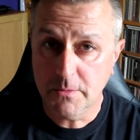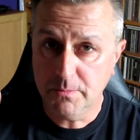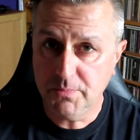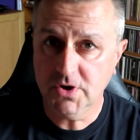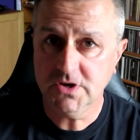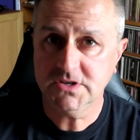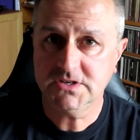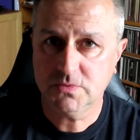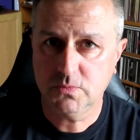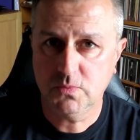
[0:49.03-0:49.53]

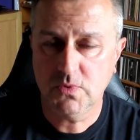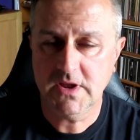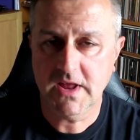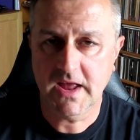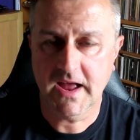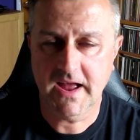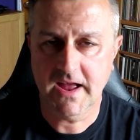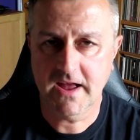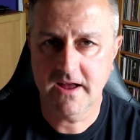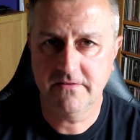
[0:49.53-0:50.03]
But we
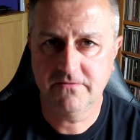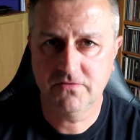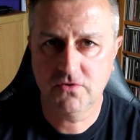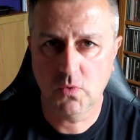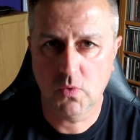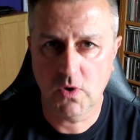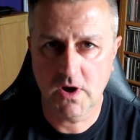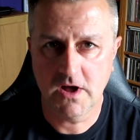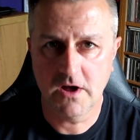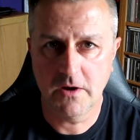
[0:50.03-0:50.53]
have
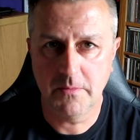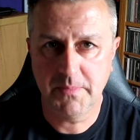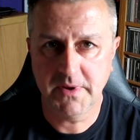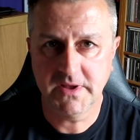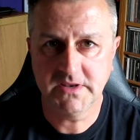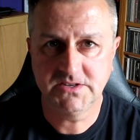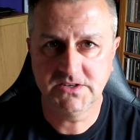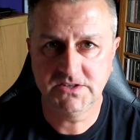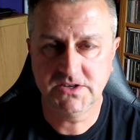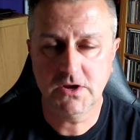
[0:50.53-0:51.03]
quite a
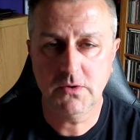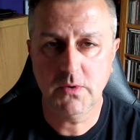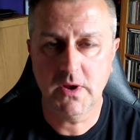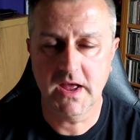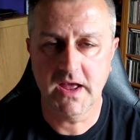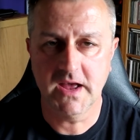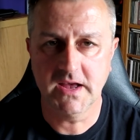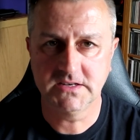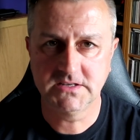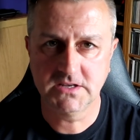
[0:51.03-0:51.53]
bit to do
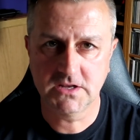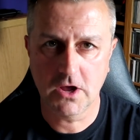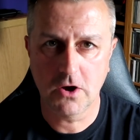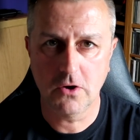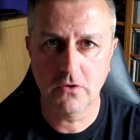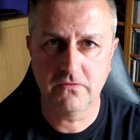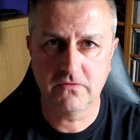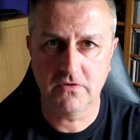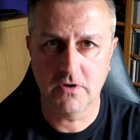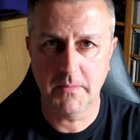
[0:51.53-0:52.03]
here to
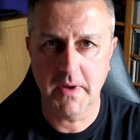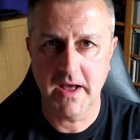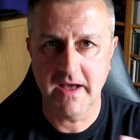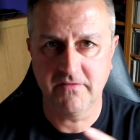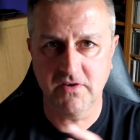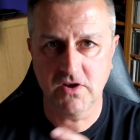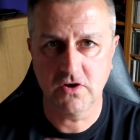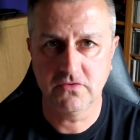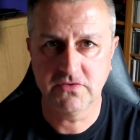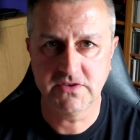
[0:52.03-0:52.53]
go from
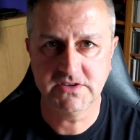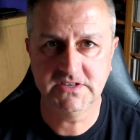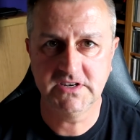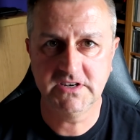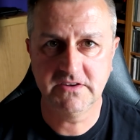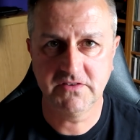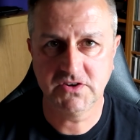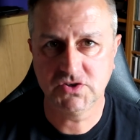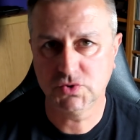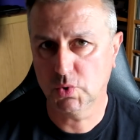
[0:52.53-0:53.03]
having all these
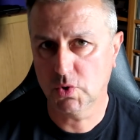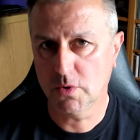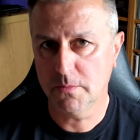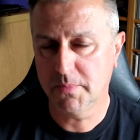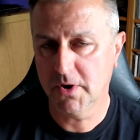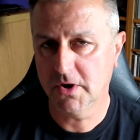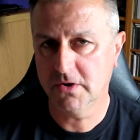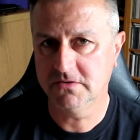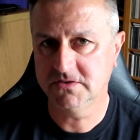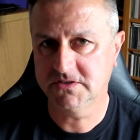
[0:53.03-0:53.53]
individual
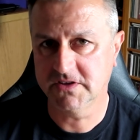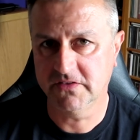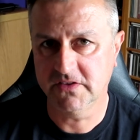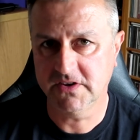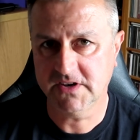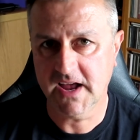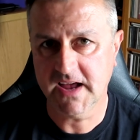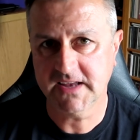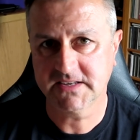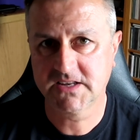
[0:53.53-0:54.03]
components on the
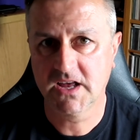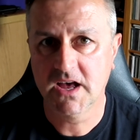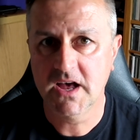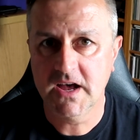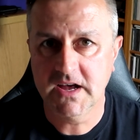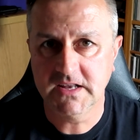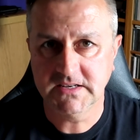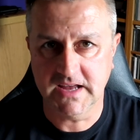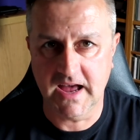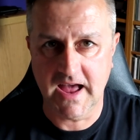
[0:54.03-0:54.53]
desk
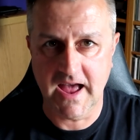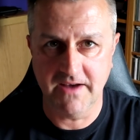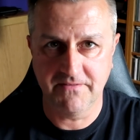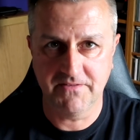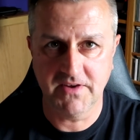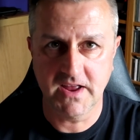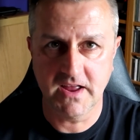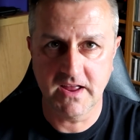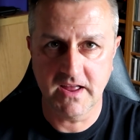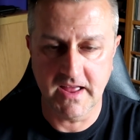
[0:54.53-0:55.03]
to
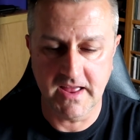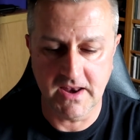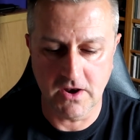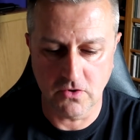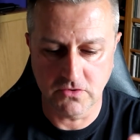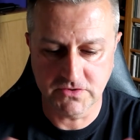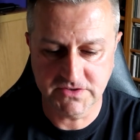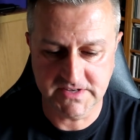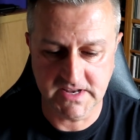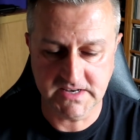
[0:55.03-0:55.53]
having it
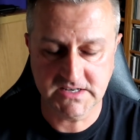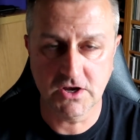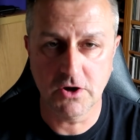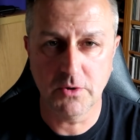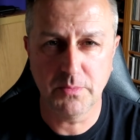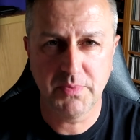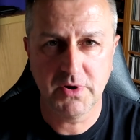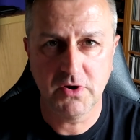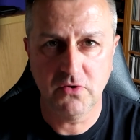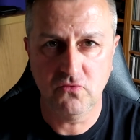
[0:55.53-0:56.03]
all set
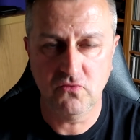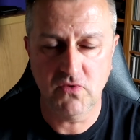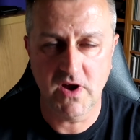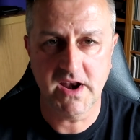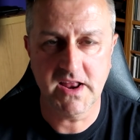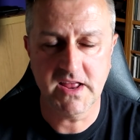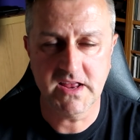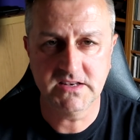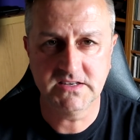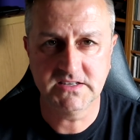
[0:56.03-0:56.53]
up,
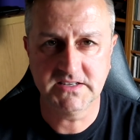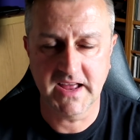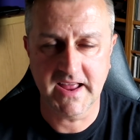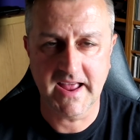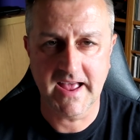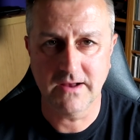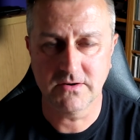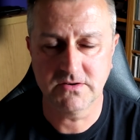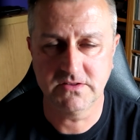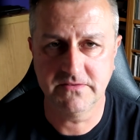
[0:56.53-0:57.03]
ready to
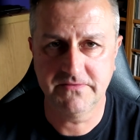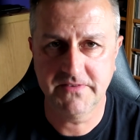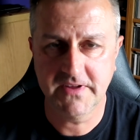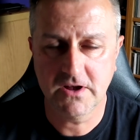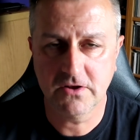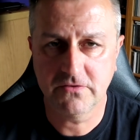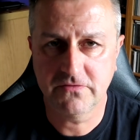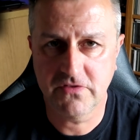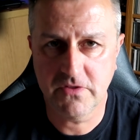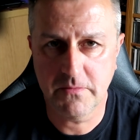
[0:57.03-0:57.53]
take out to the
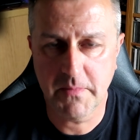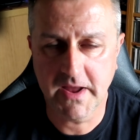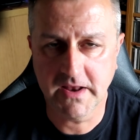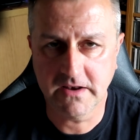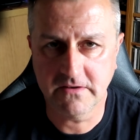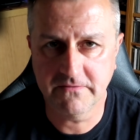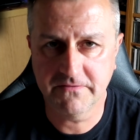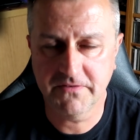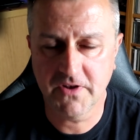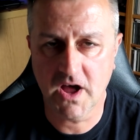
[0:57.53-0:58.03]
field for the
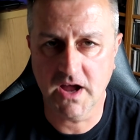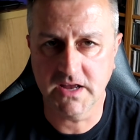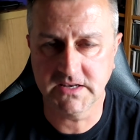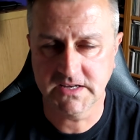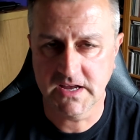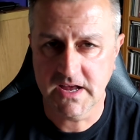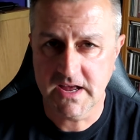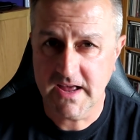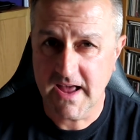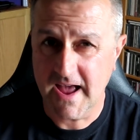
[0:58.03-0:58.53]
maiden flight.